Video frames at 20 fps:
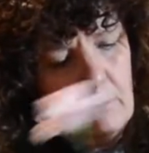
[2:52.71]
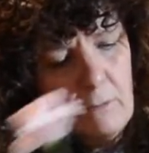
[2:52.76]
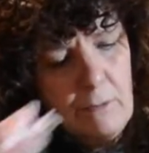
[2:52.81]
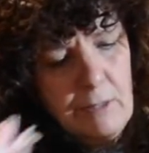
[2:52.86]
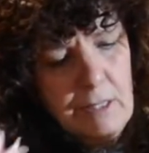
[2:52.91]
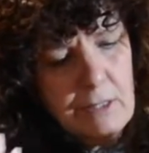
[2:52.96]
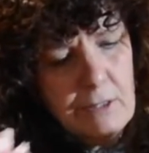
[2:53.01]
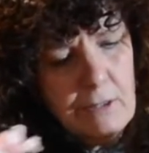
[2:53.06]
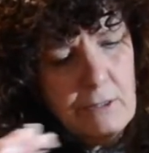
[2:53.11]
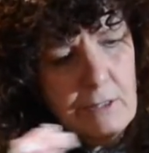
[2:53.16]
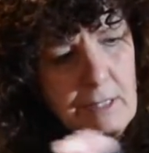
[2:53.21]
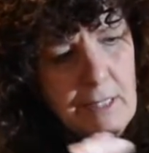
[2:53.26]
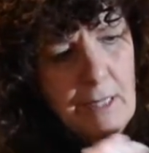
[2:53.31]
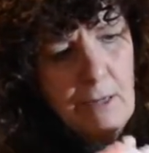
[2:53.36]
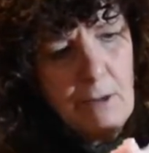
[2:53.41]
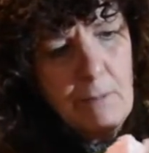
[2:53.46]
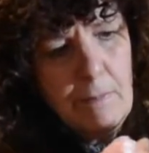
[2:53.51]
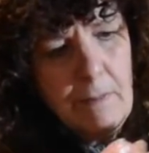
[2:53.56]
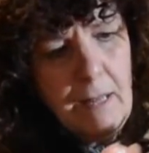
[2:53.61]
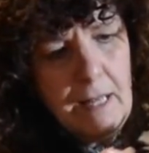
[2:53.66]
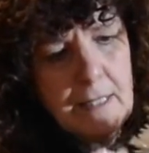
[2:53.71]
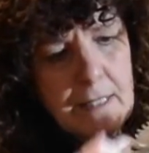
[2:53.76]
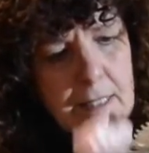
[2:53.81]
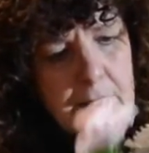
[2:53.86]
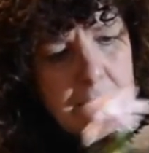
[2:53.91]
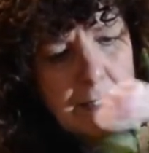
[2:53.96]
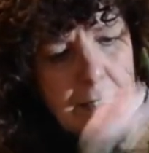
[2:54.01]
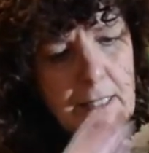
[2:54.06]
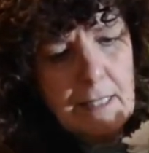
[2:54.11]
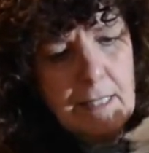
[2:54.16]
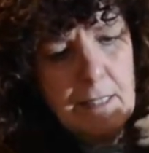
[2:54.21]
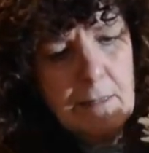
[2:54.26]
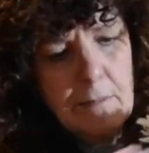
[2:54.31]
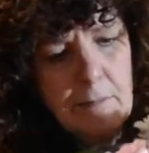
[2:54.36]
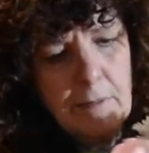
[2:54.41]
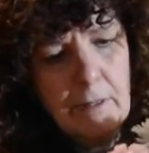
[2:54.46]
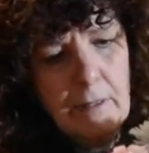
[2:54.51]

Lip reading: We're doing our best to keep